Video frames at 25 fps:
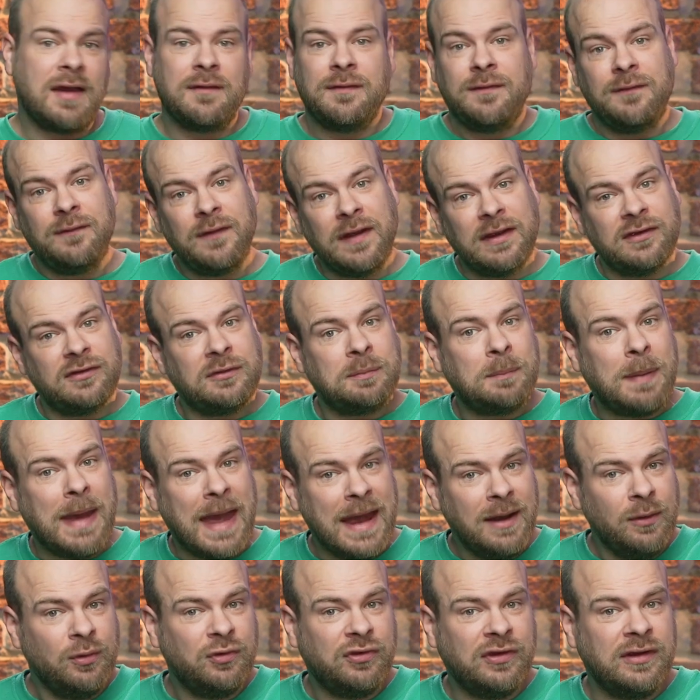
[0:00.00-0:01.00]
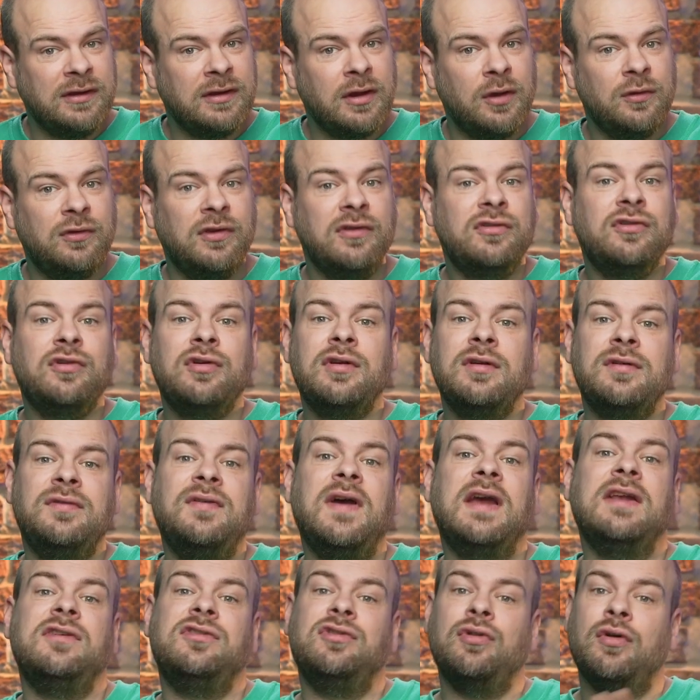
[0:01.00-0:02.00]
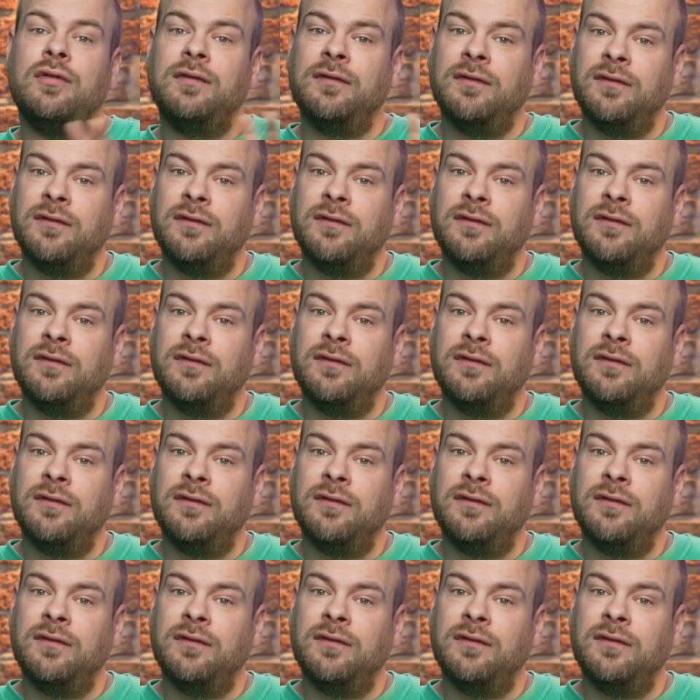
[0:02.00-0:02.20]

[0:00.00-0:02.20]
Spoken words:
a fixed penalty notice could affect your